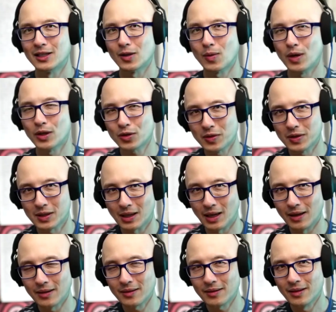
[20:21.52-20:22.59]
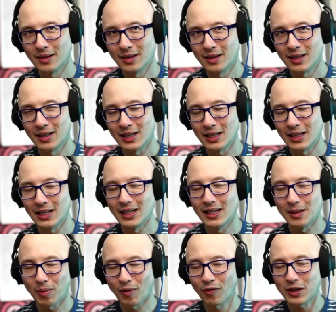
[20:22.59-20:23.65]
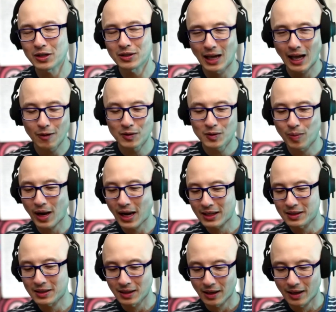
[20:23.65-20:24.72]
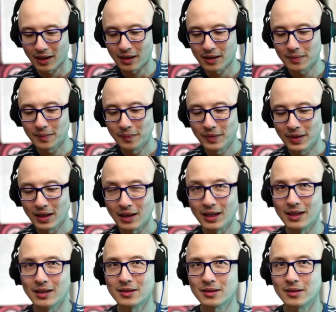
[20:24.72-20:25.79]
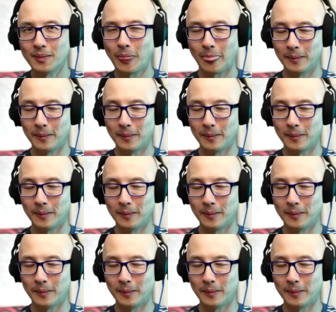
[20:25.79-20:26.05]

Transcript: Sequential design, in the profession I was practicing it in, is